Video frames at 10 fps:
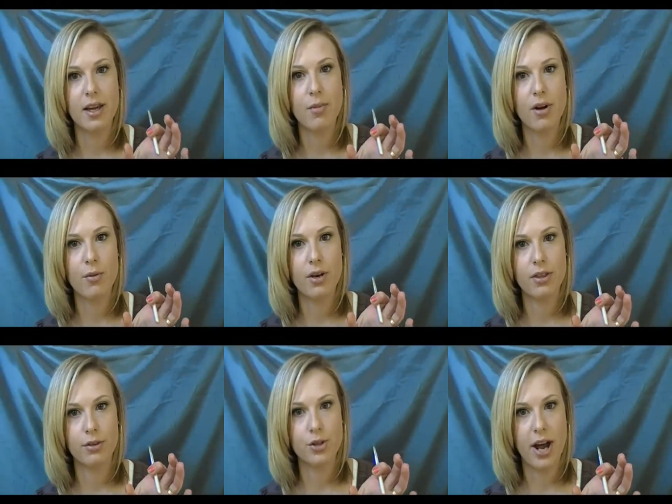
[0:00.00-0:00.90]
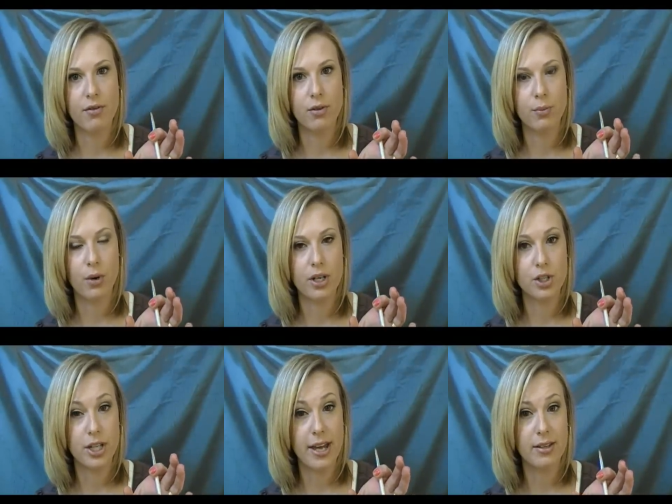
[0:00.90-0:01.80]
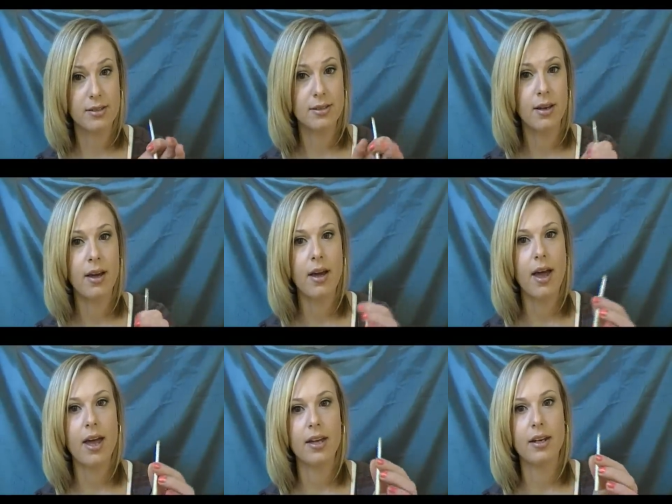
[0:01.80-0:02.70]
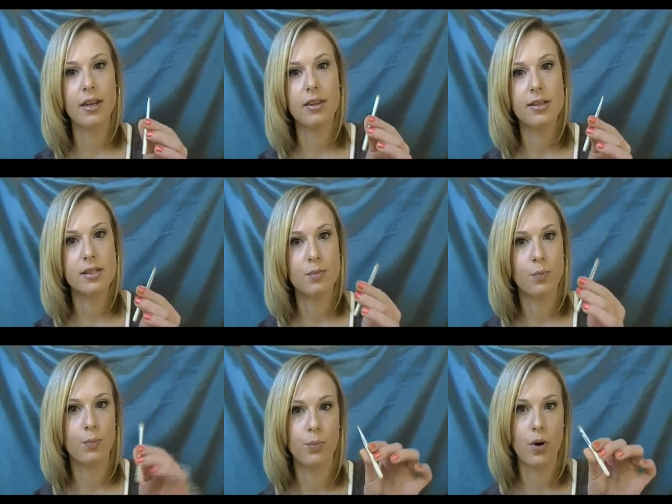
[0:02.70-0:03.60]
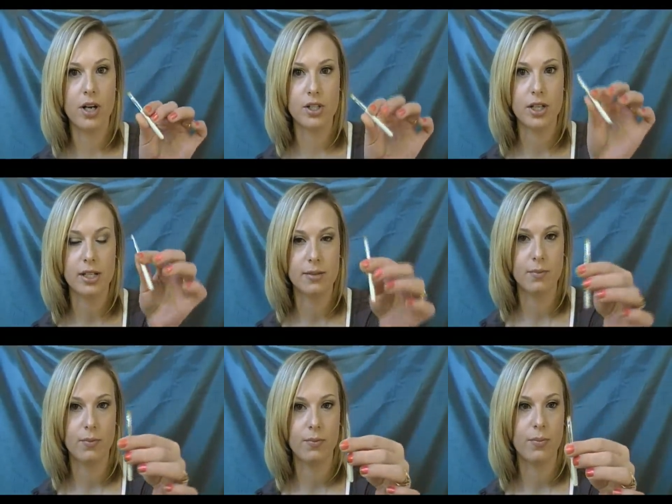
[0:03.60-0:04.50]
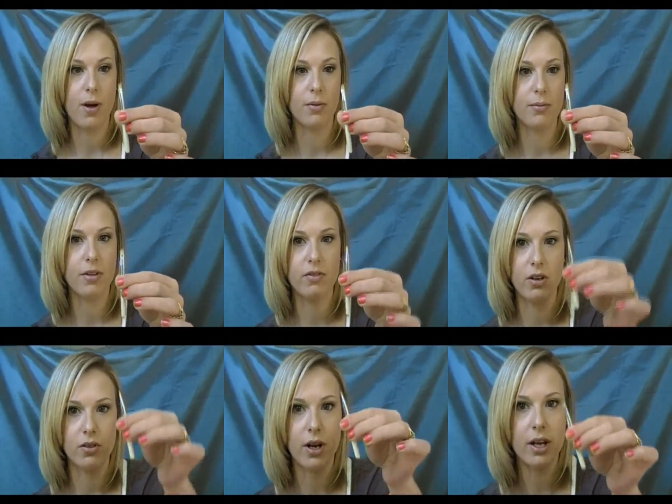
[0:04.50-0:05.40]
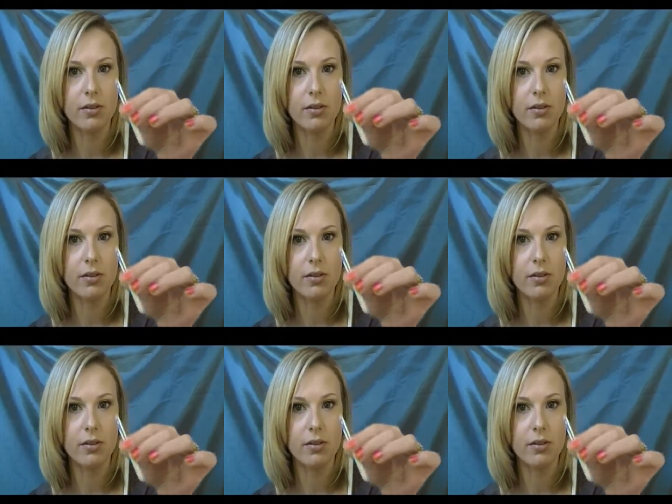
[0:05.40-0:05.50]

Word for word: I bought one of their travel brush sets, and this brush is probably my favorite.